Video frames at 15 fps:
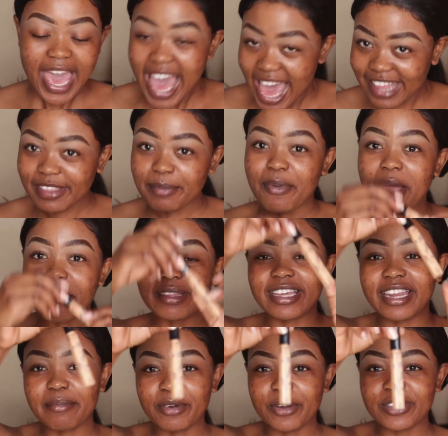And the primer
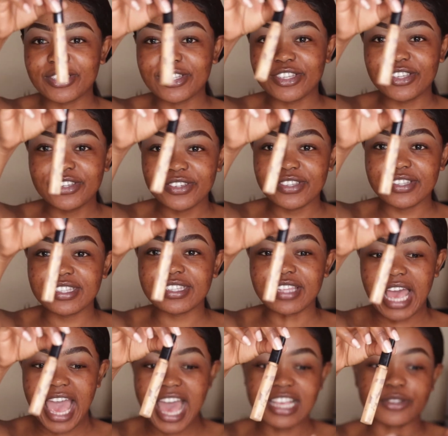that I'm going to use,
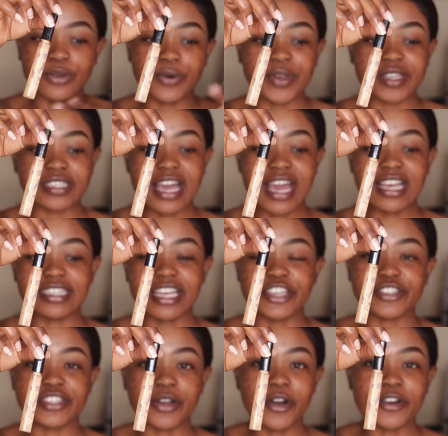as always guys, I
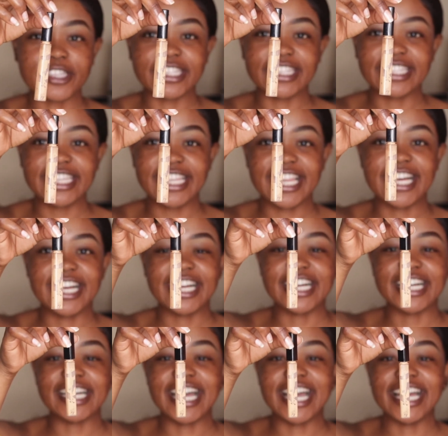use a concealer,
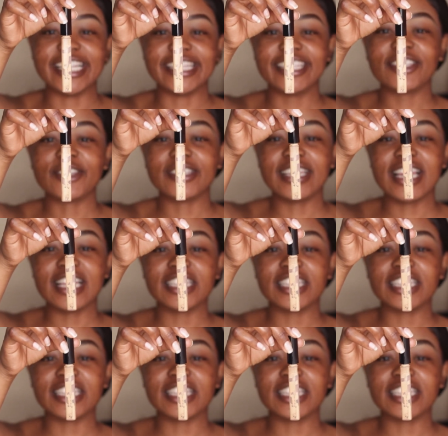and this concealer